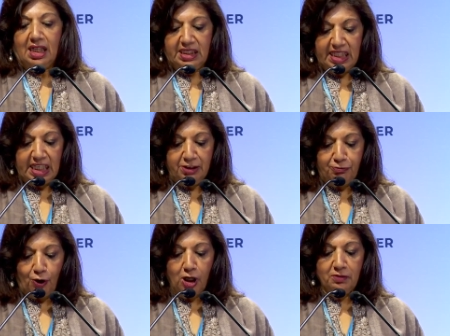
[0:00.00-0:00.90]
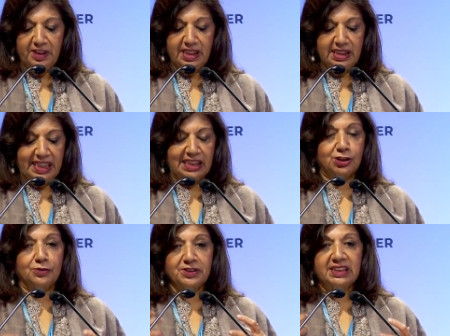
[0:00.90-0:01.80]
the evolving needs
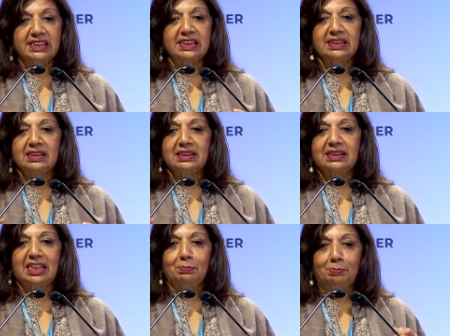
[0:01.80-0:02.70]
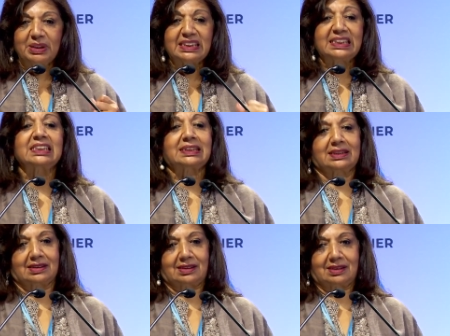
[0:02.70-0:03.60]
of citizens and
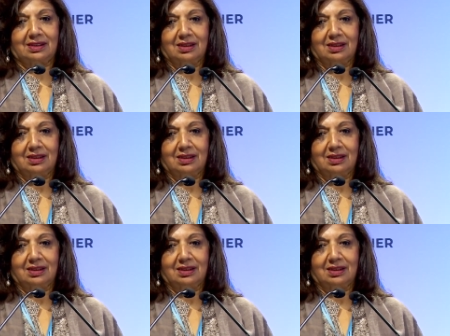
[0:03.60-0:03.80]
businesses